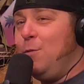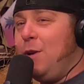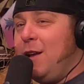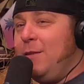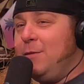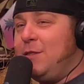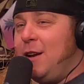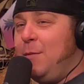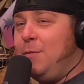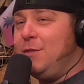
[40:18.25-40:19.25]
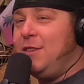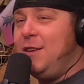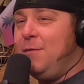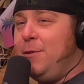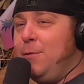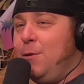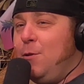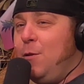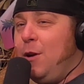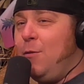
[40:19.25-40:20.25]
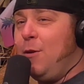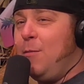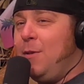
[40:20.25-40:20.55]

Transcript: We gotta set up a TV real quick, Grim.